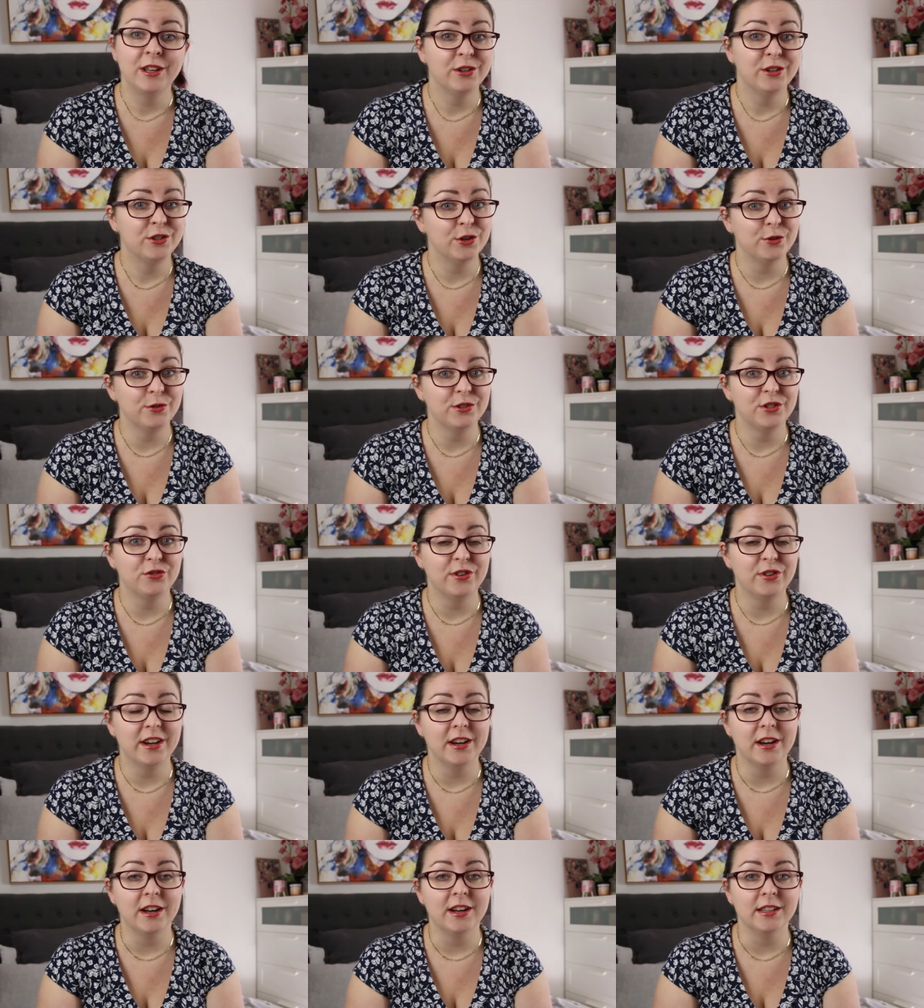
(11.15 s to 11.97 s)
Torres
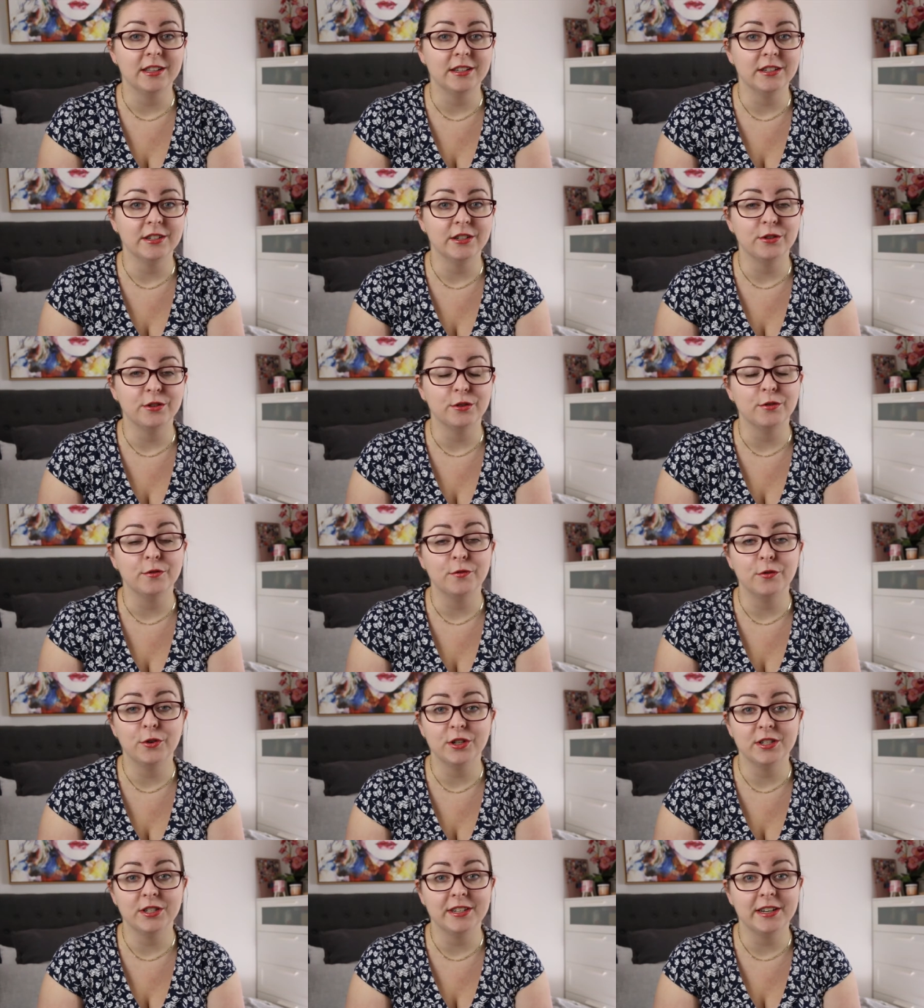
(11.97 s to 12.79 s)
Strait Islander or
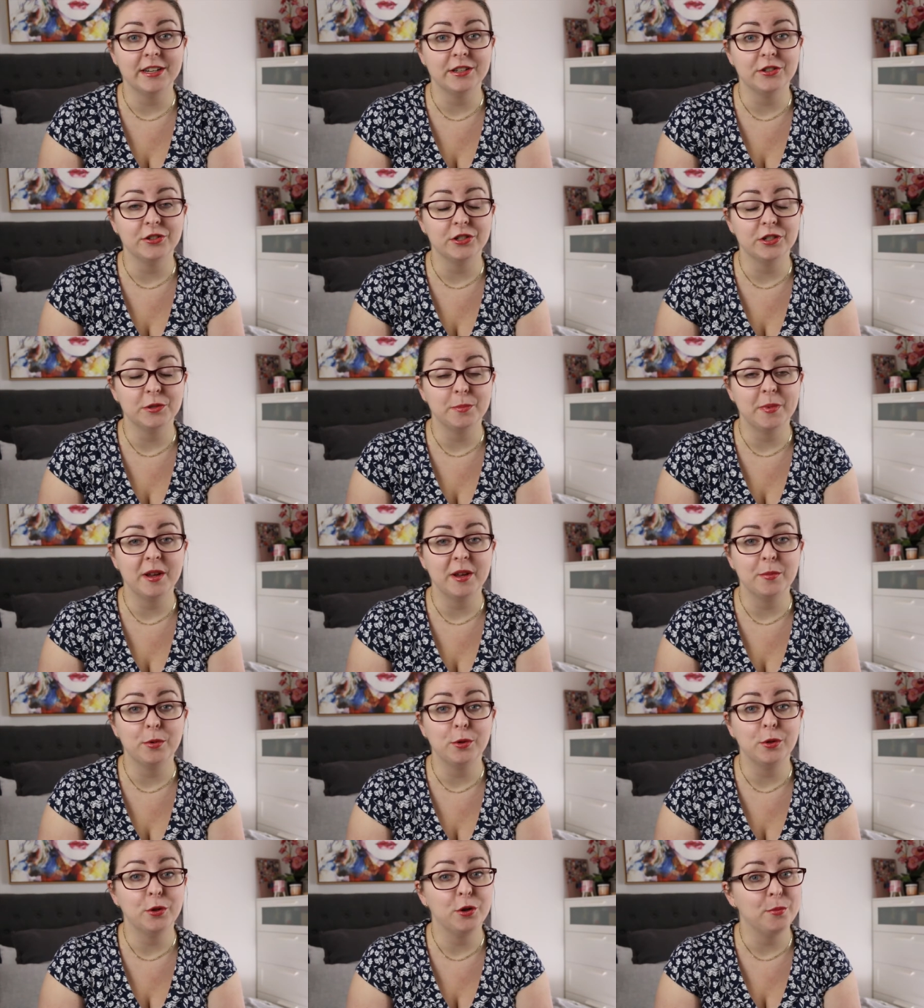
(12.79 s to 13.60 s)
First Nations
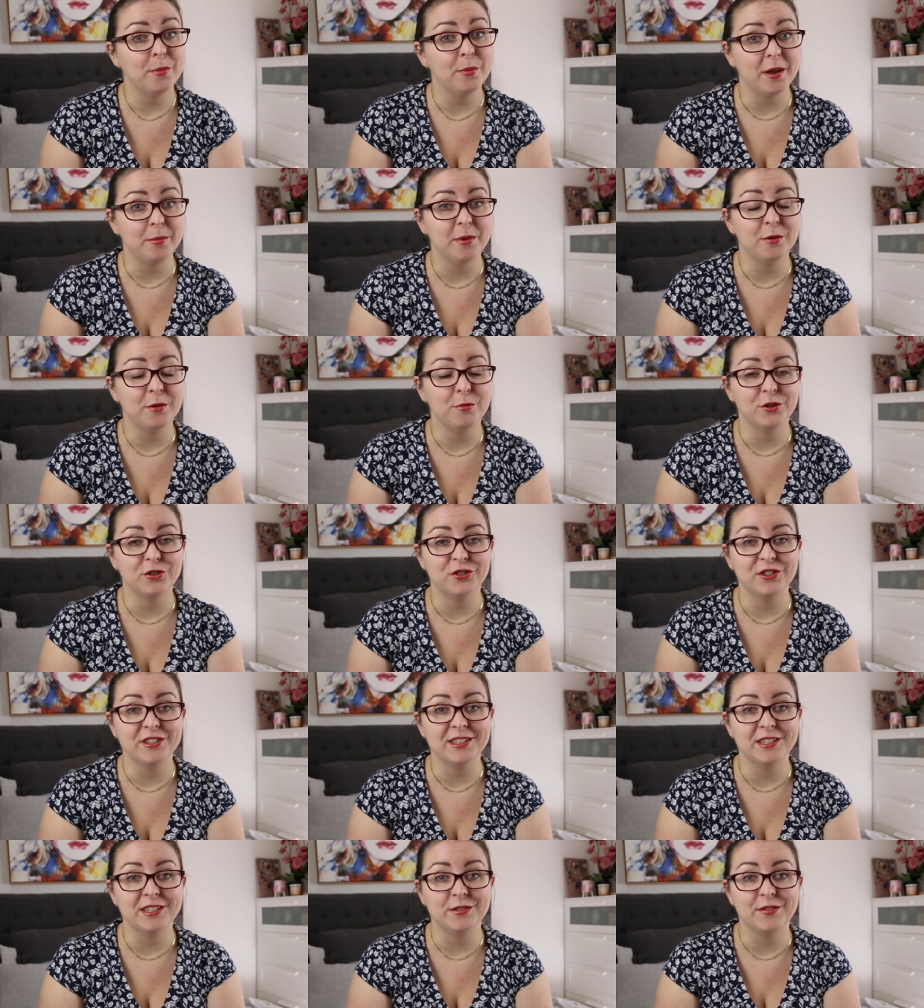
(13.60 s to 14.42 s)
people who may be
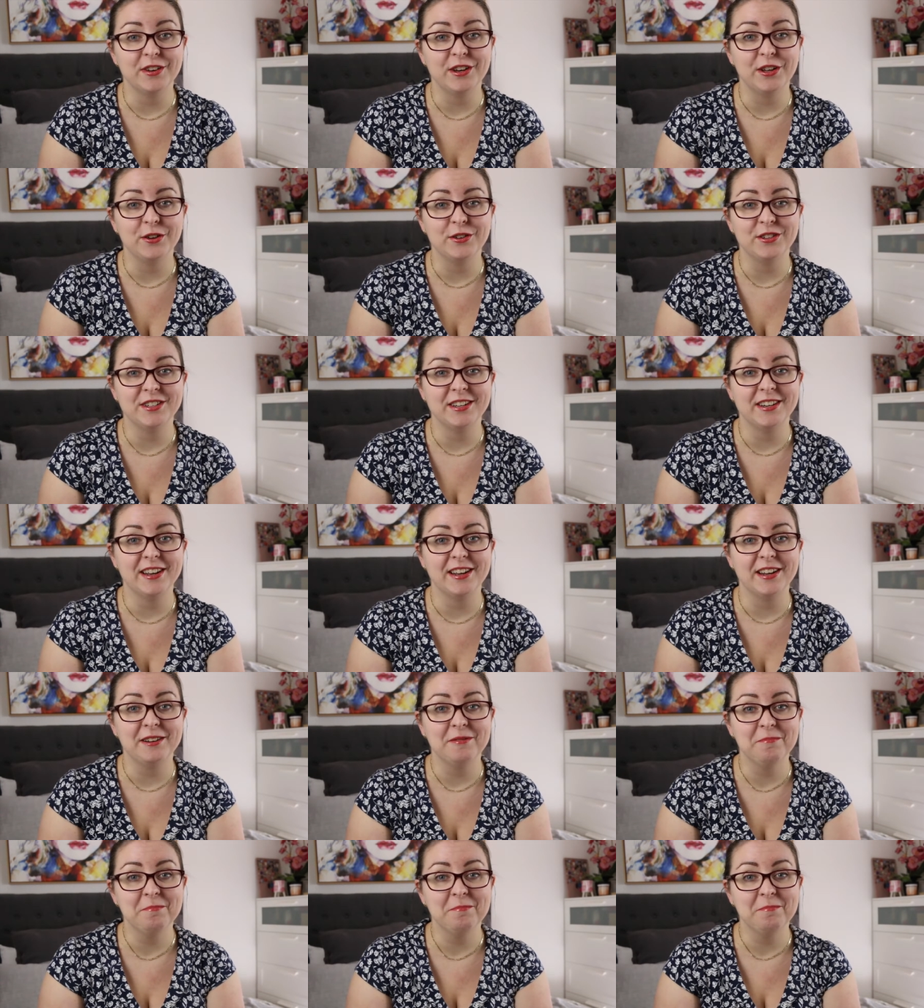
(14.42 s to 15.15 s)
watching this video today.